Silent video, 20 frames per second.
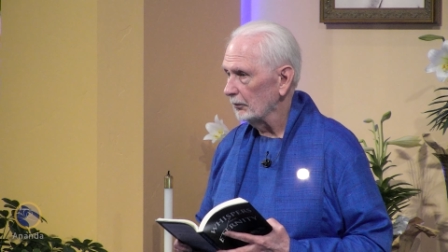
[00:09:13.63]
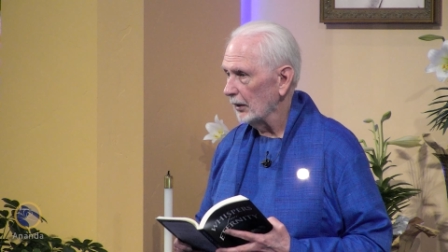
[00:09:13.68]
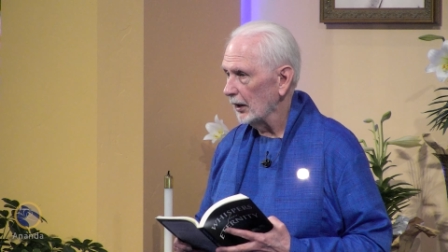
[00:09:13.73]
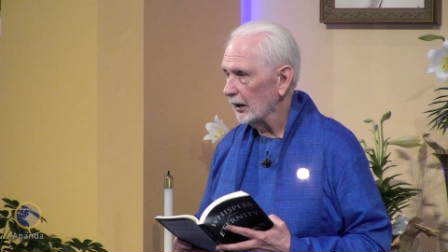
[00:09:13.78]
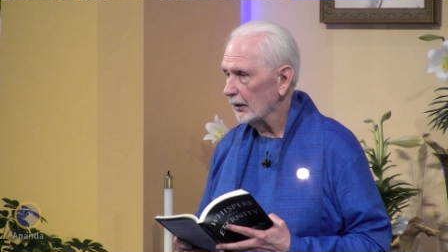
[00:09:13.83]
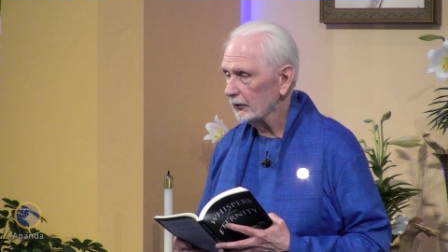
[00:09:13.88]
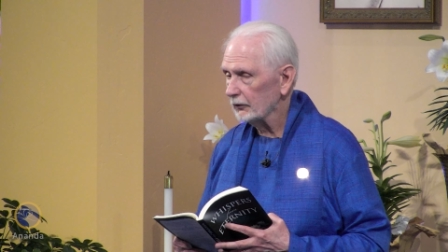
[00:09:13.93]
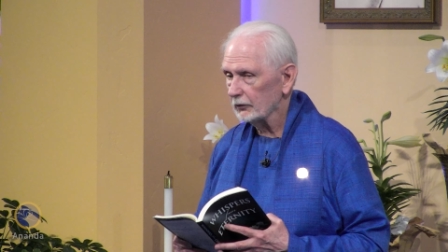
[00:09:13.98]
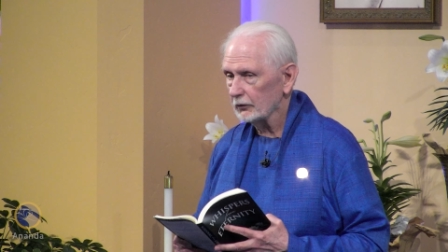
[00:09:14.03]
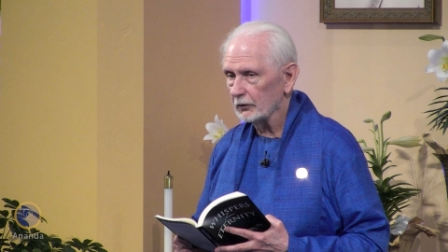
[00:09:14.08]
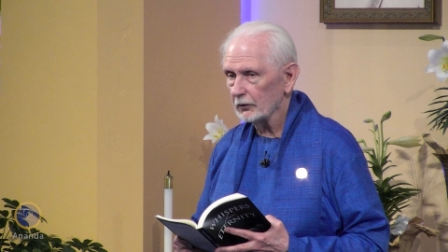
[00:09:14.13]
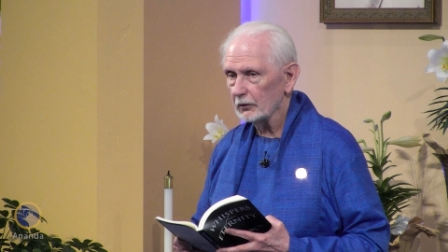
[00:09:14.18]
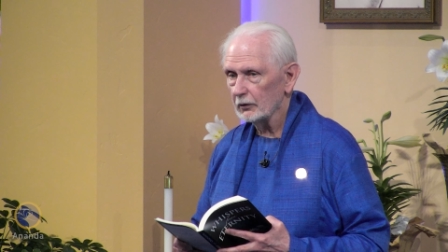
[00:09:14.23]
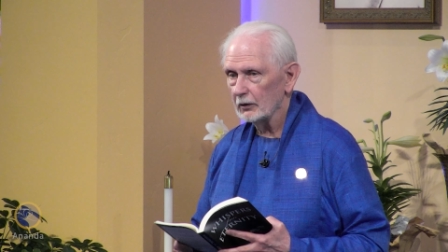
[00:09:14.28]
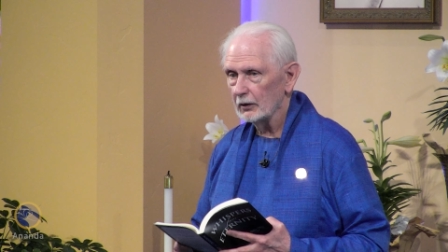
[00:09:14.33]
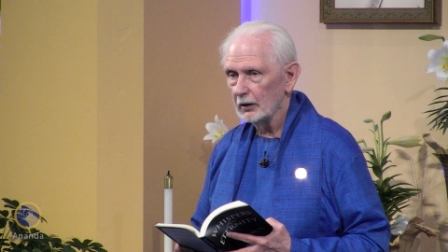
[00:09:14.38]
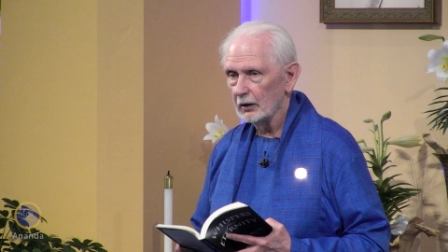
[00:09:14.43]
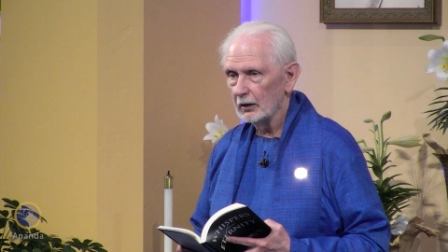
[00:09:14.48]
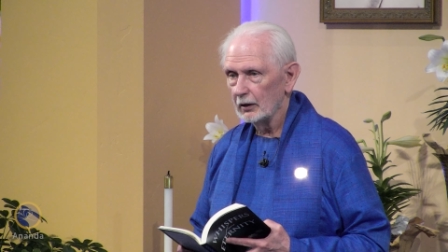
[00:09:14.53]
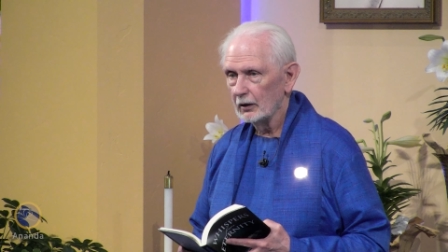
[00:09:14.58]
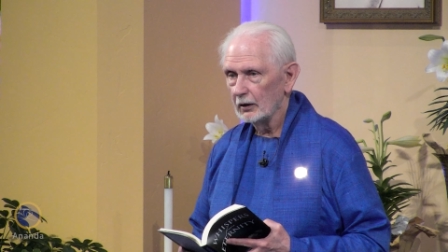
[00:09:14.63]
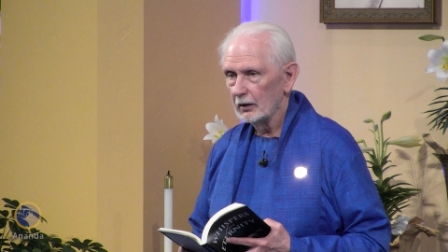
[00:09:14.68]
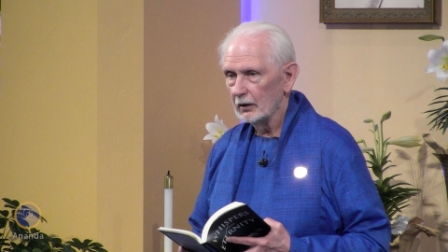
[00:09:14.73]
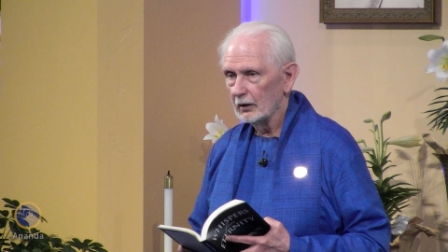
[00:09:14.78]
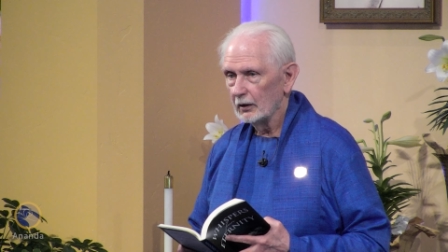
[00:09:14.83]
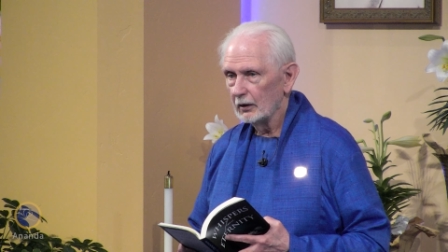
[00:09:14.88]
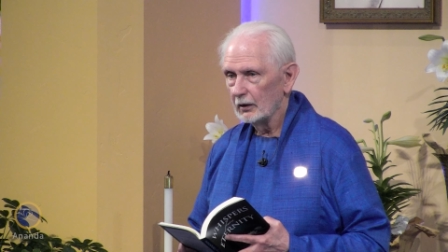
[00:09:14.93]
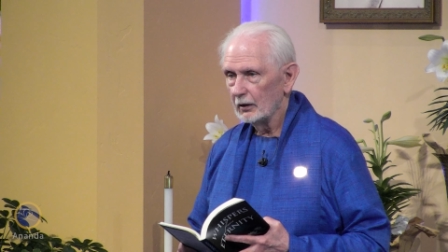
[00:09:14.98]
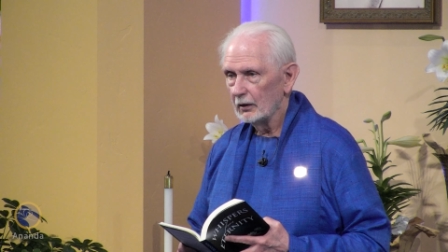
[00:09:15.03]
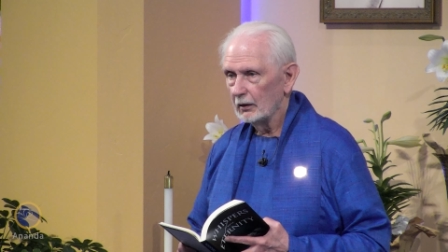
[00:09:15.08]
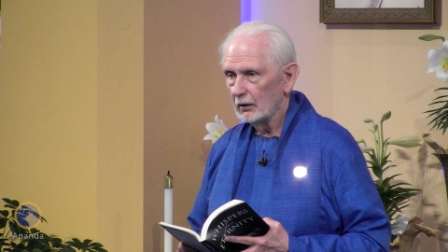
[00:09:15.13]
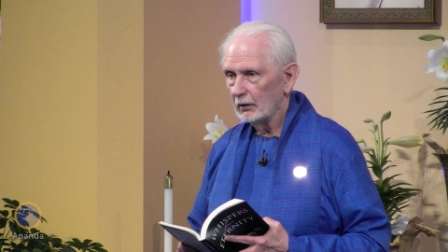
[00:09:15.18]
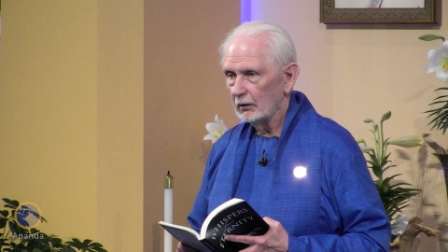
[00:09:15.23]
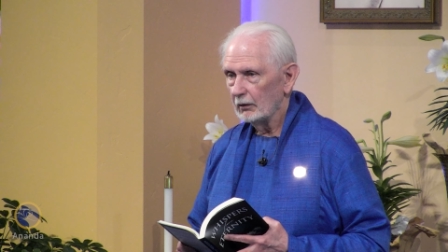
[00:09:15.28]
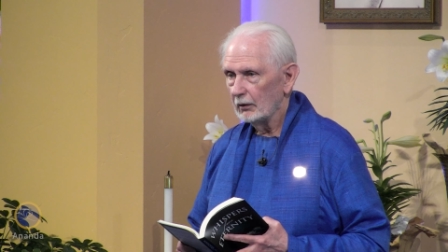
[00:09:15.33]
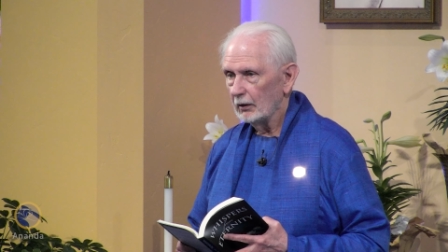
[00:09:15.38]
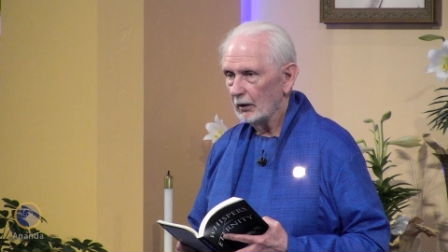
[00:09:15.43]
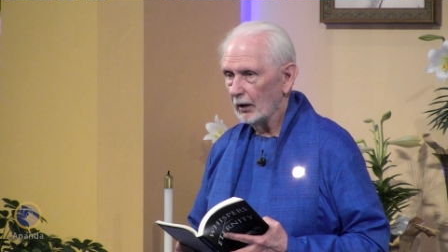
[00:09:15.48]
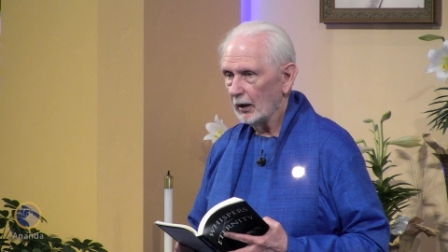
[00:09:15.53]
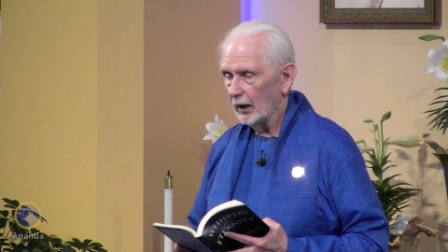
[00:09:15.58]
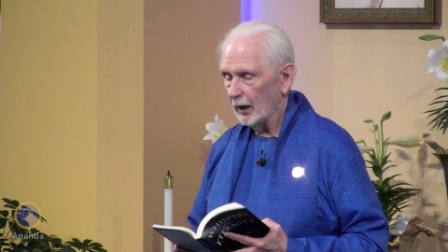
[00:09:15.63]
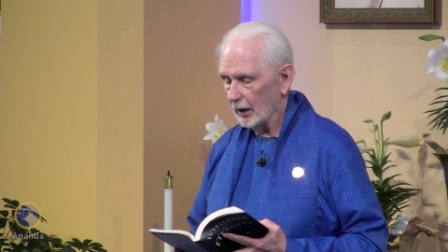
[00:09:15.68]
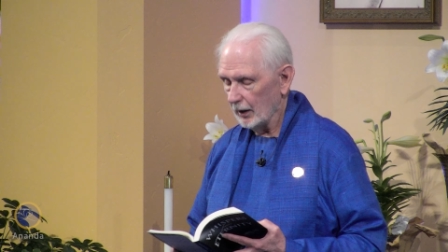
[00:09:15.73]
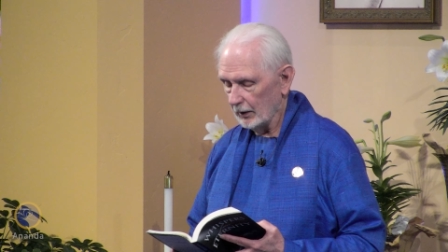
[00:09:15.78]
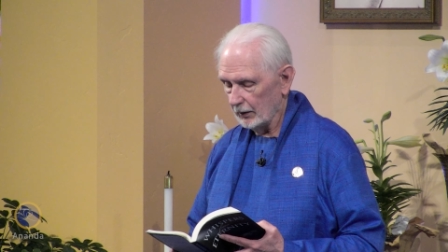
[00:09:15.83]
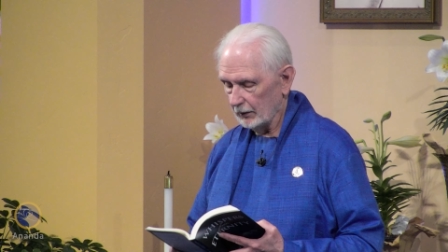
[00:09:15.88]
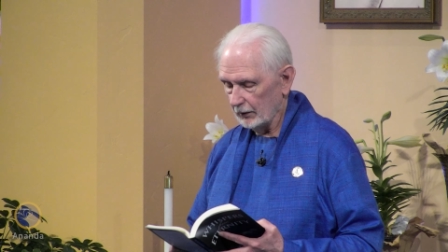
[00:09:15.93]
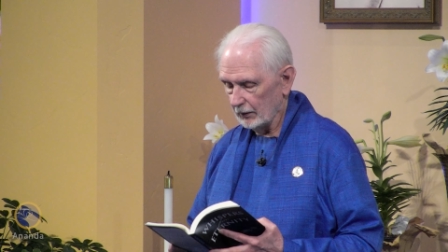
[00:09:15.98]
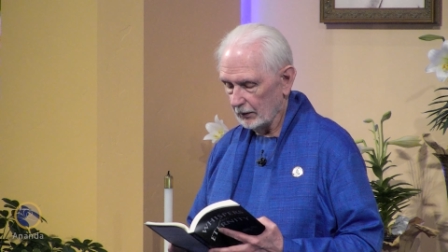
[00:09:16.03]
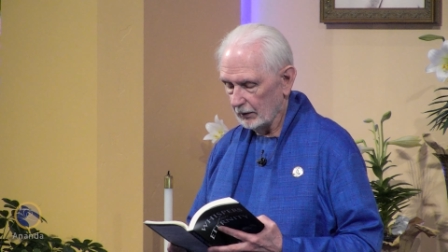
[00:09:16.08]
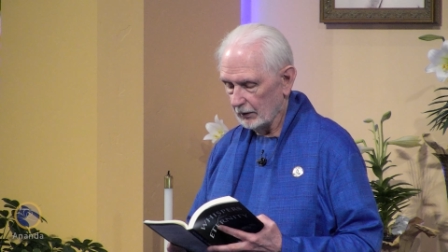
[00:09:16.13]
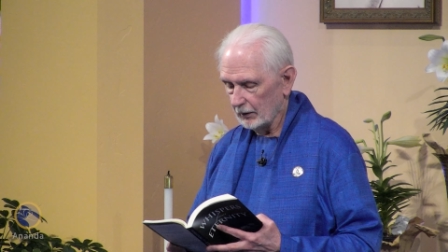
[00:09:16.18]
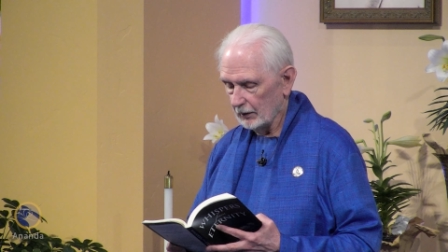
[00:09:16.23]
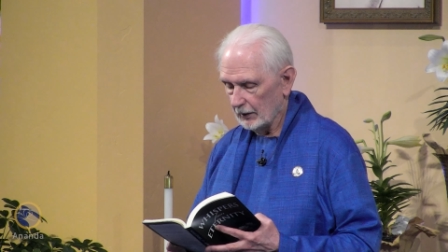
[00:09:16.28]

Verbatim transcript: Master, and